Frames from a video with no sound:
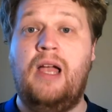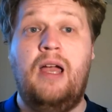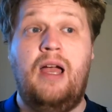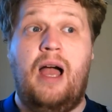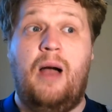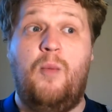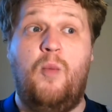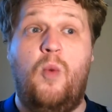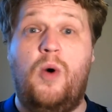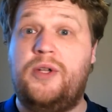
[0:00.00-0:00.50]

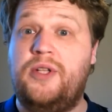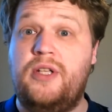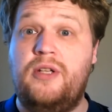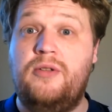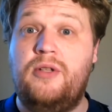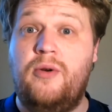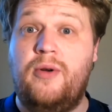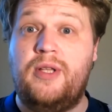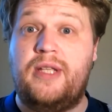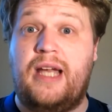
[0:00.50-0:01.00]
And what are
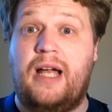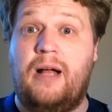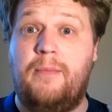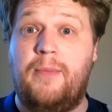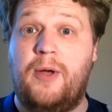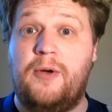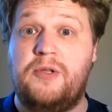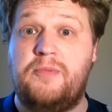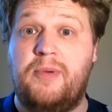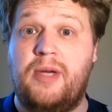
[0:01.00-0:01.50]
you doing to help
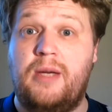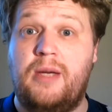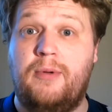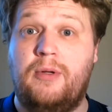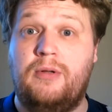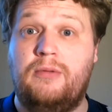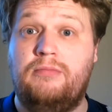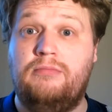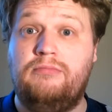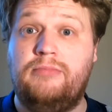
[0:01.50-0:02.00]
those
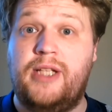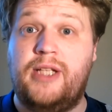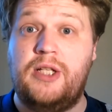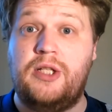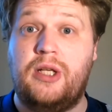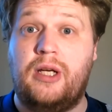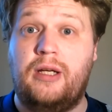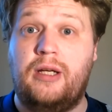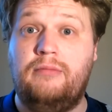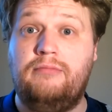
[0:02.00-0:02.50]
people,
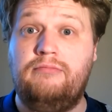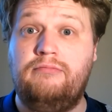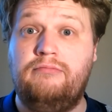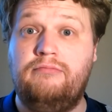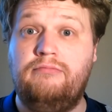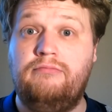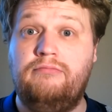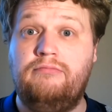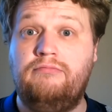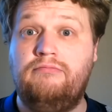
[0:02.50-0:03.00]
TJ?
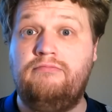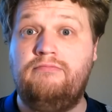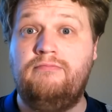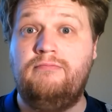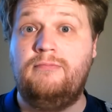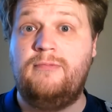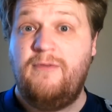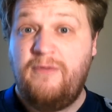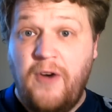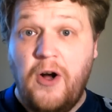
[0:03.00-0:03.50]

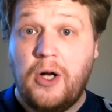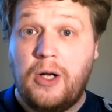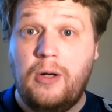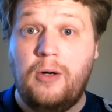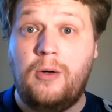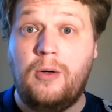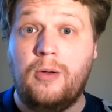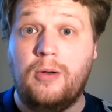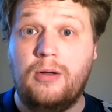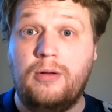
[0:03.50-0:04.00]
Fuck
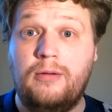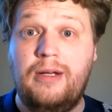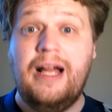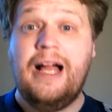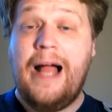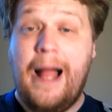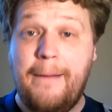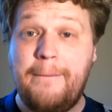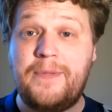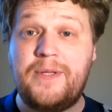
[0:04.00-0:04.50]
all!
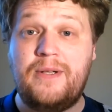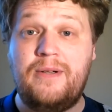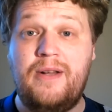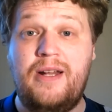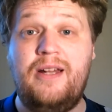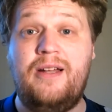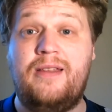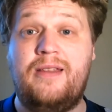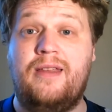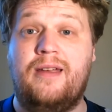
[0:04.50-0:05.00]
Absolutely
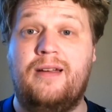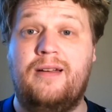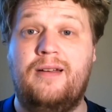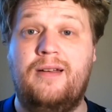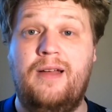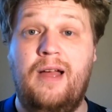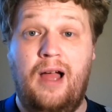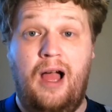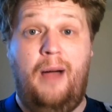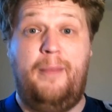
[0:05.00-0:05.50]
nothing.
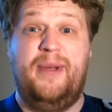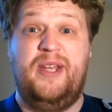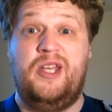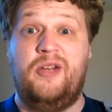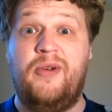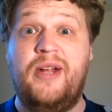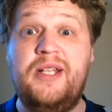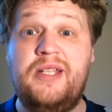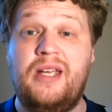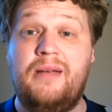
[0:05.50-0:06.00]
I mean,
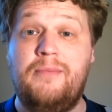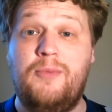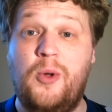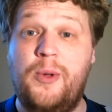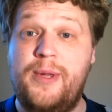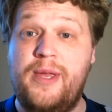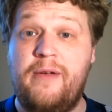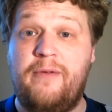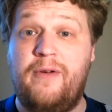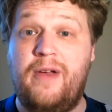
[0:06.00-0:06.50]
you're eating more
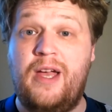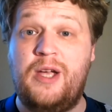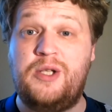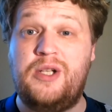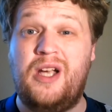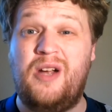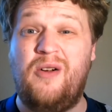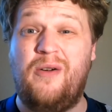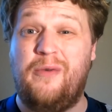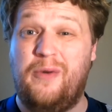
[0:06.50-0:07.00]
than your fair
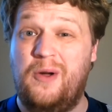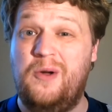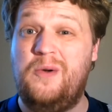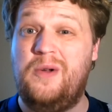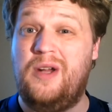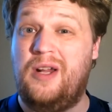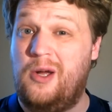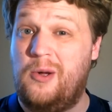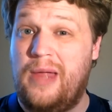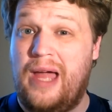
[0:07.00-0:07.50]
share of
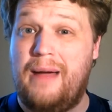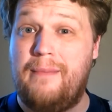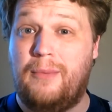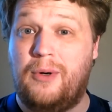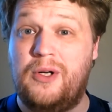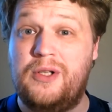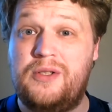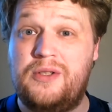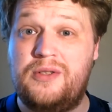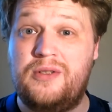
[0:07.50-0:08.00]
food, I know that
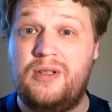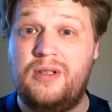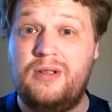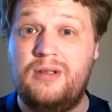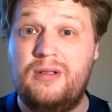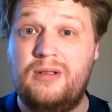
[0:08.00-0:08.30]
much.